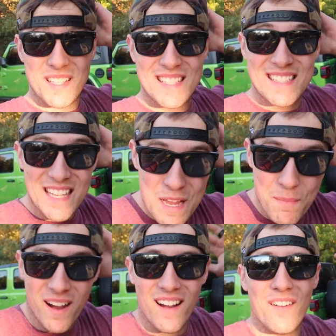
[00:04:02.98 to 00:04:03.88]

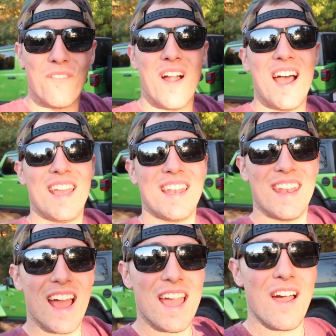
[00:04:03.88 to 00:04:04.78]
SEMA, Ryan
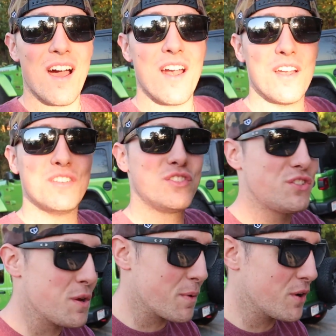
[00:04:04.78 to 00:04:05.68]
and I are
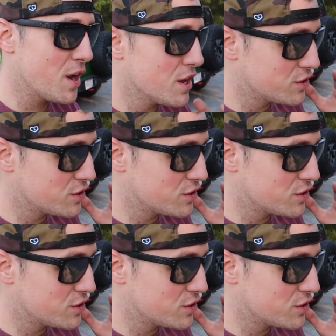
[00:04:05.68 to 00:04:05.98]
super